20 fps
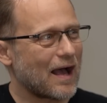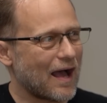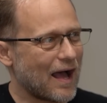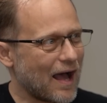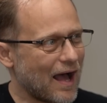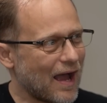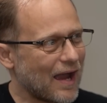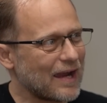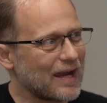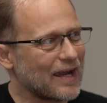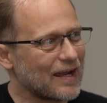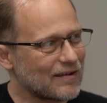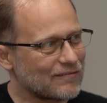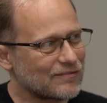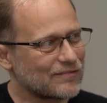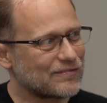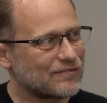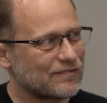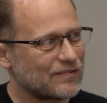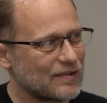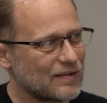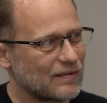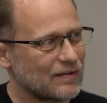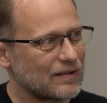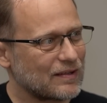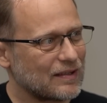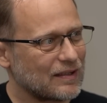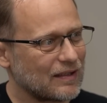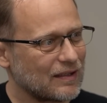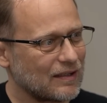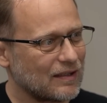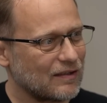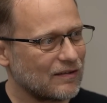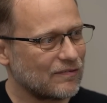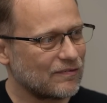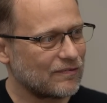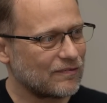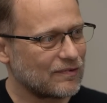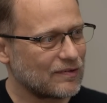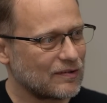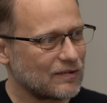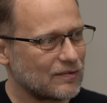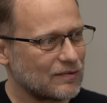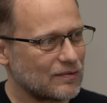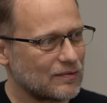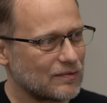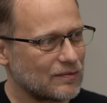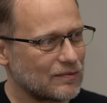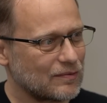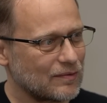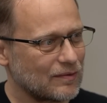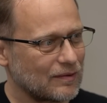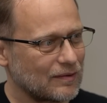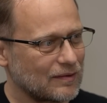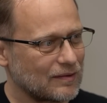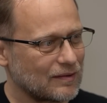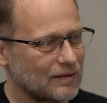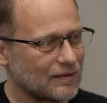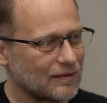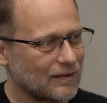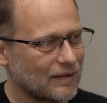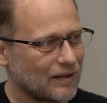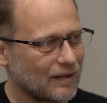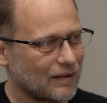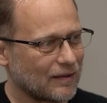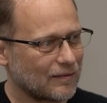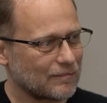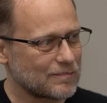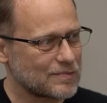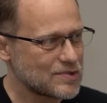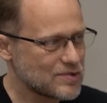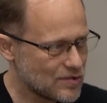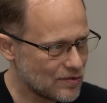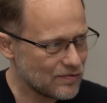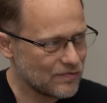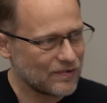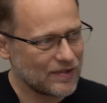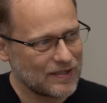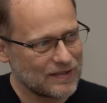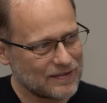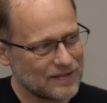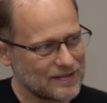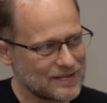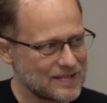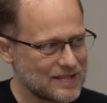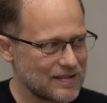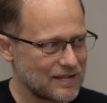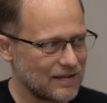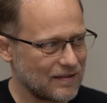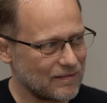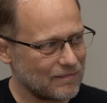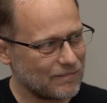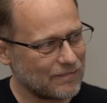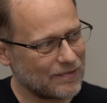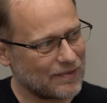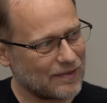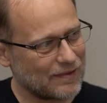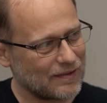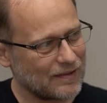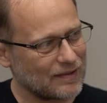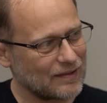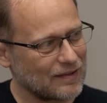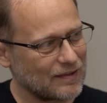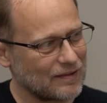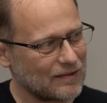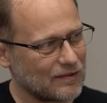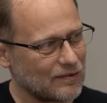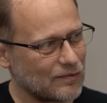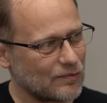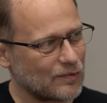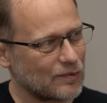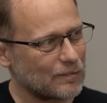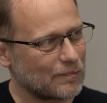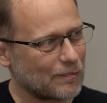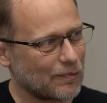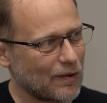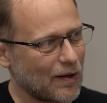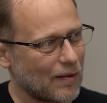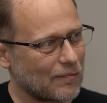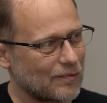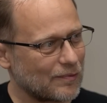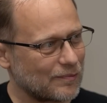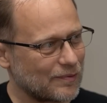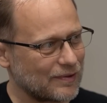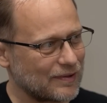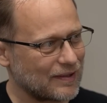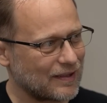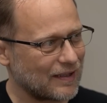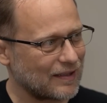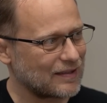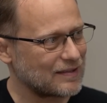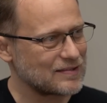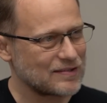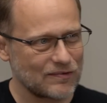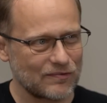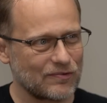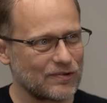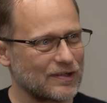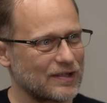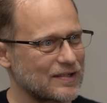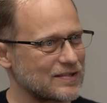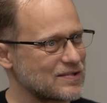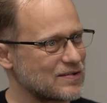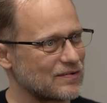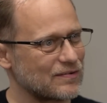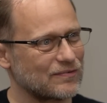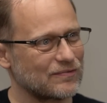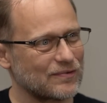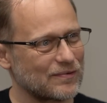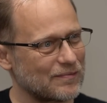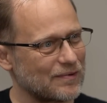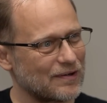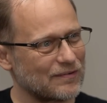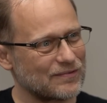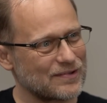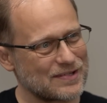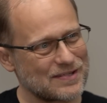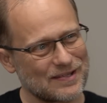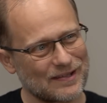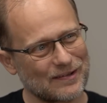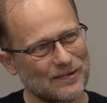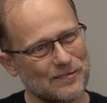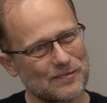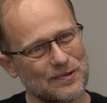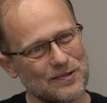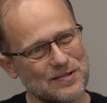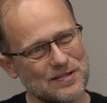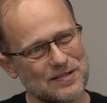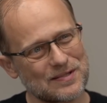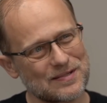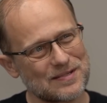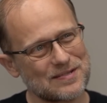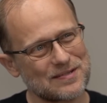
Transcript: I have a feeling if you surveyed the team that you would probably get a different answer from every single person.